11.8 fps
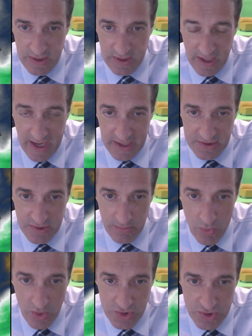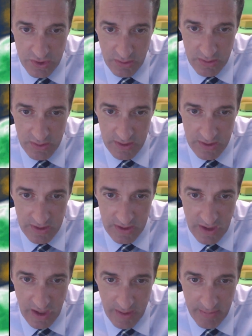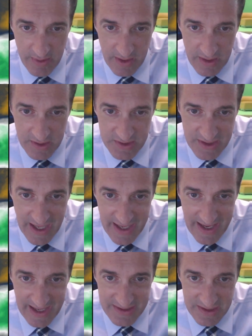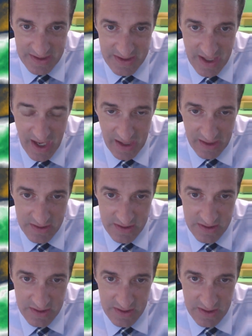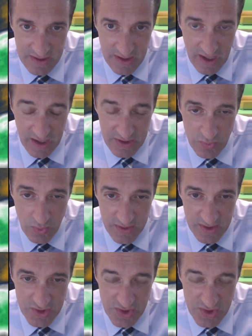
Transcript: It has some moisture, but it is not as intense as what the